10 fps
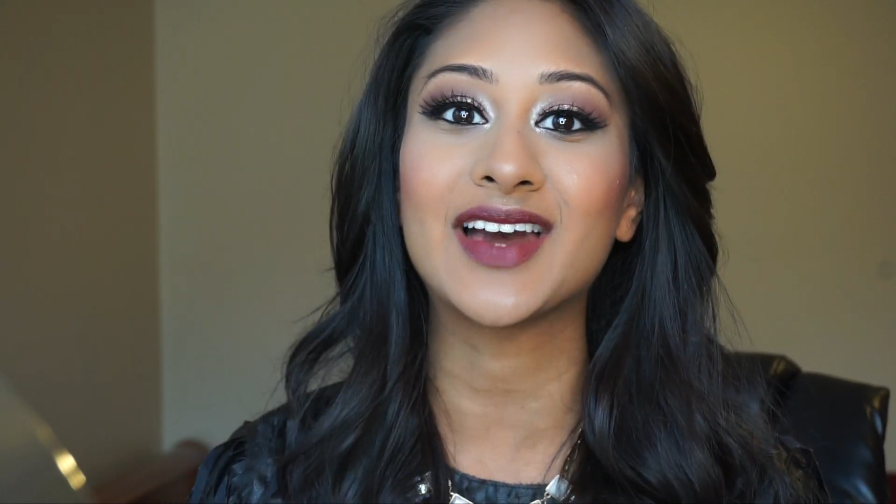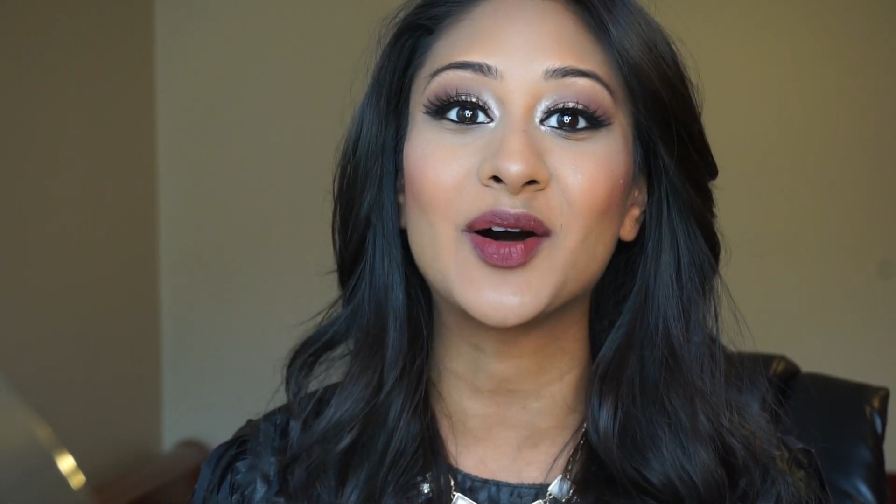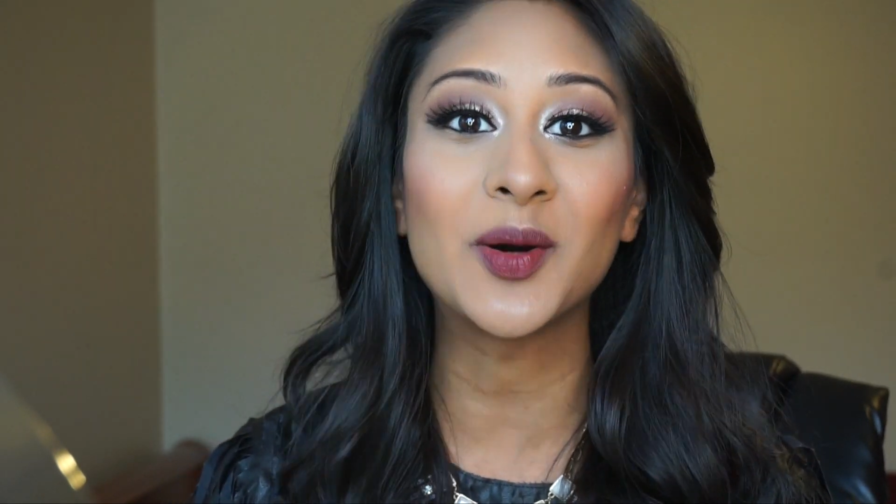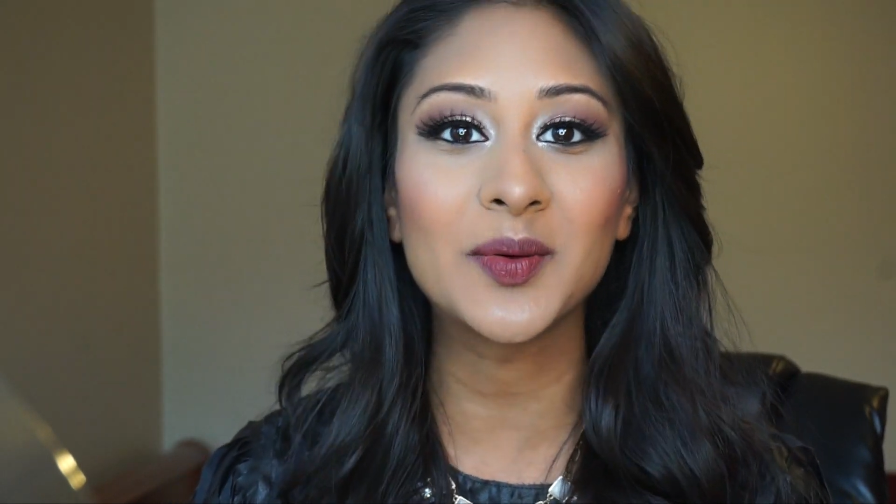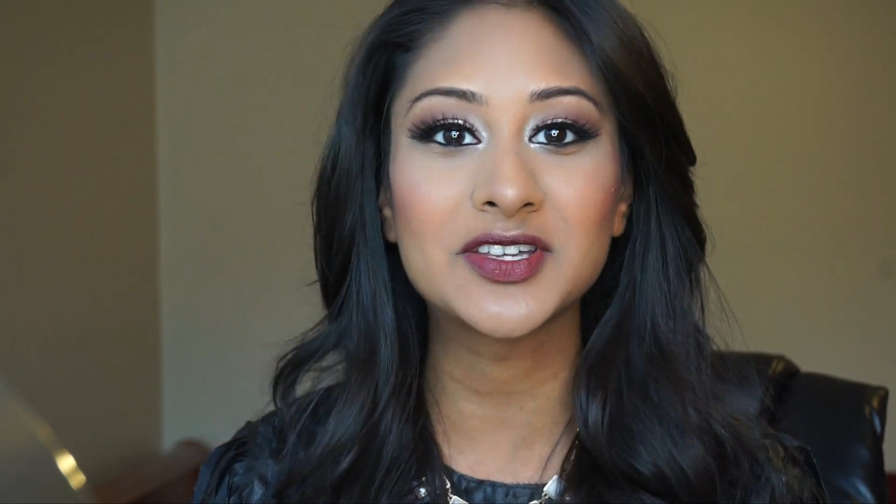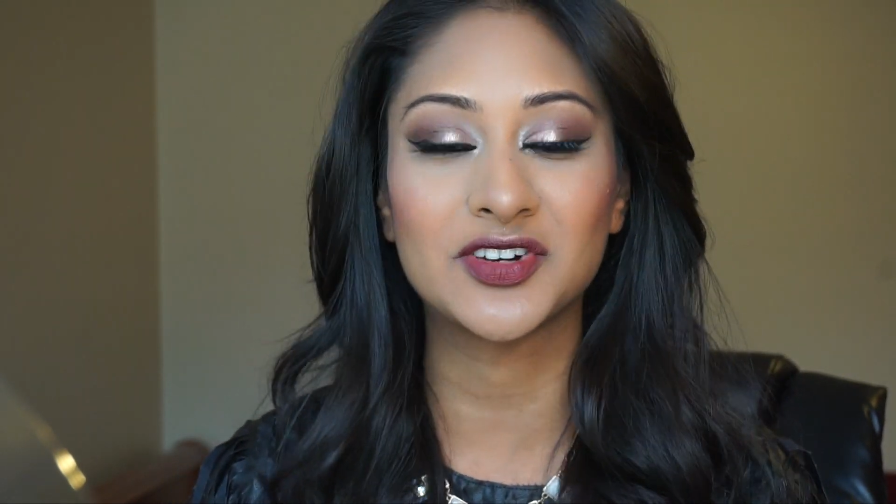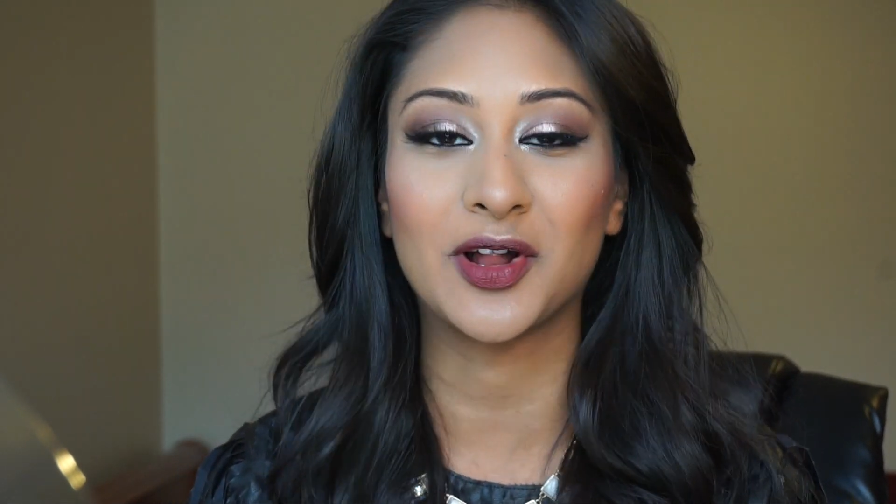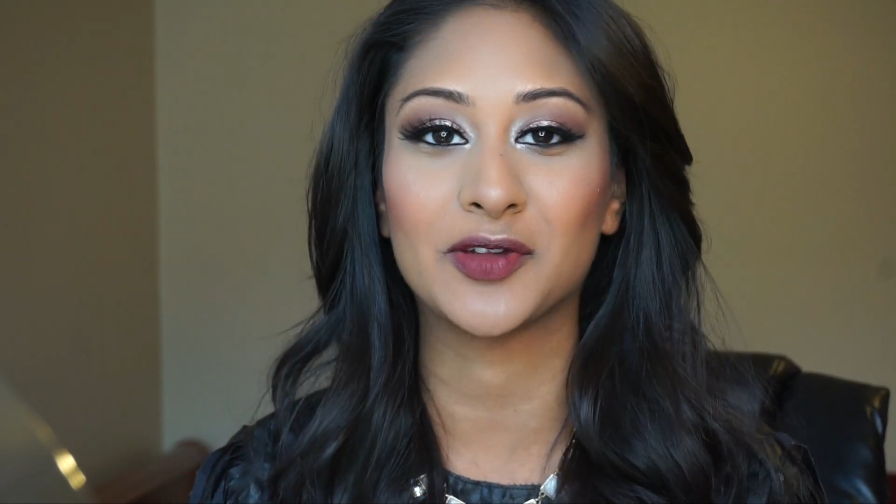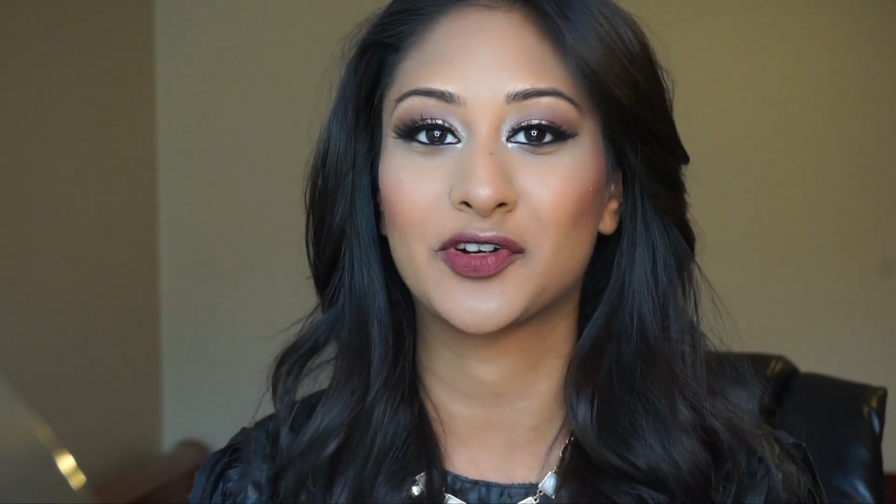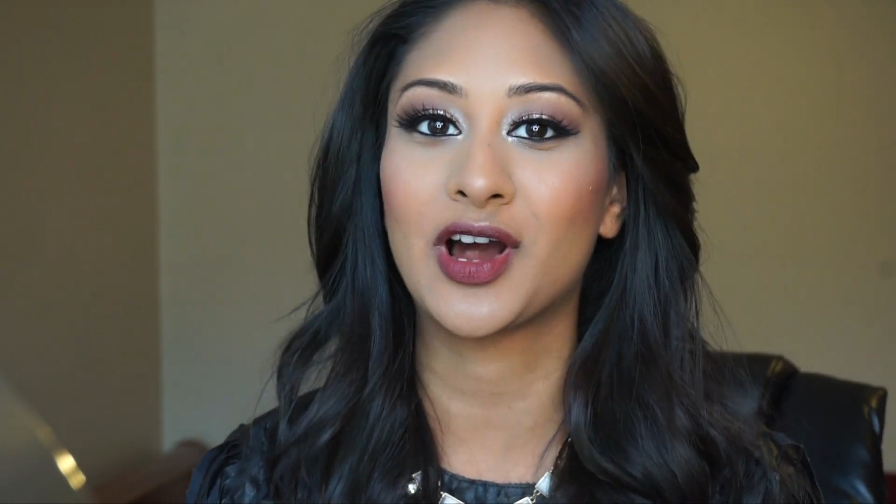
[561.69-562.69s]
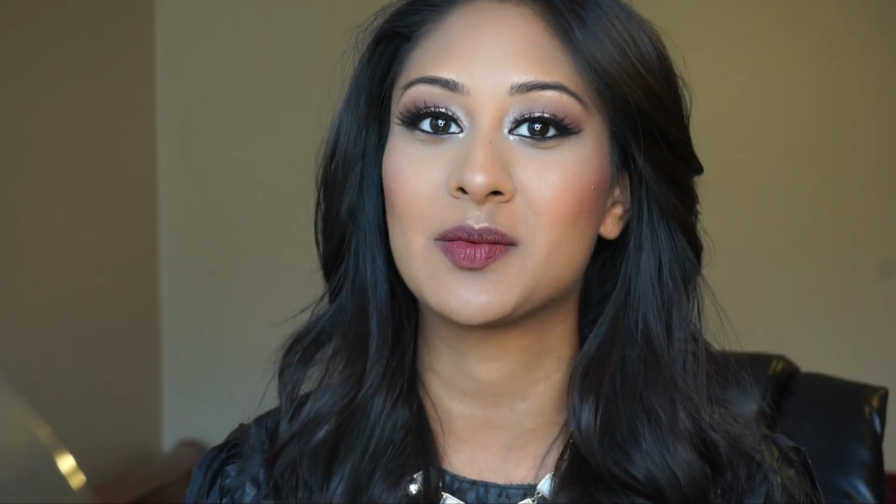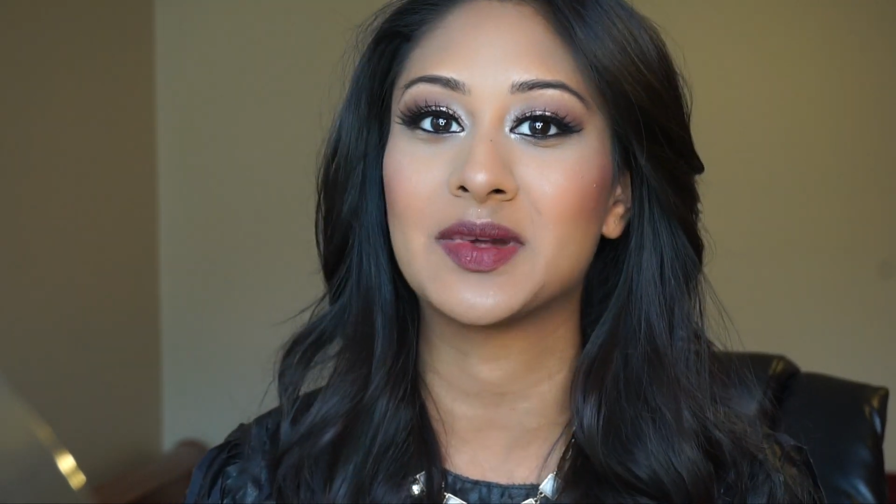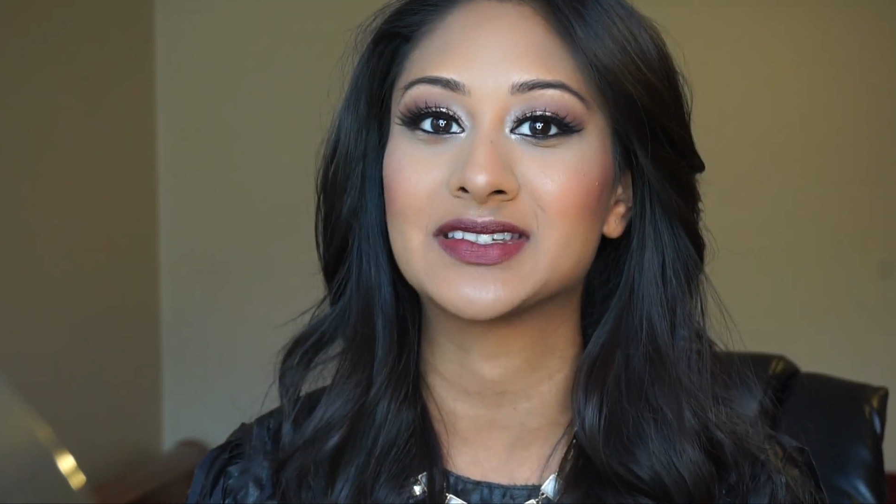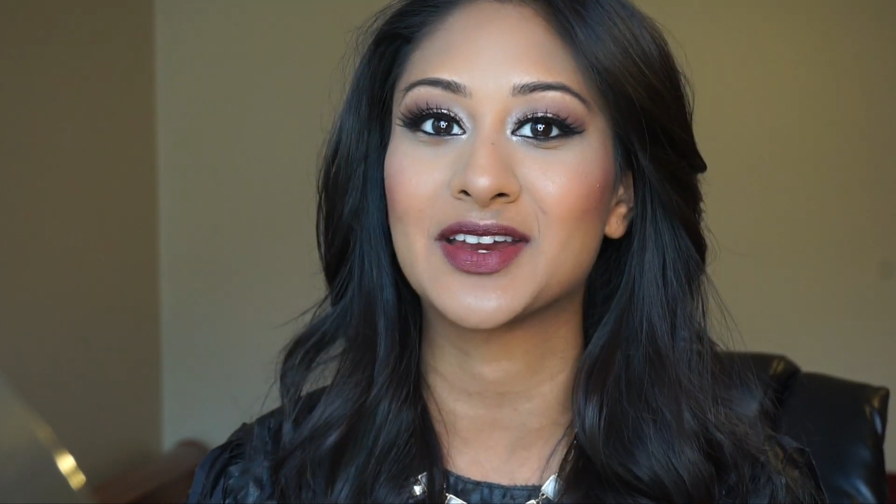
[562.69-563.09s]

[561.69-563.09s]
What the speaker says: I always read all of your comments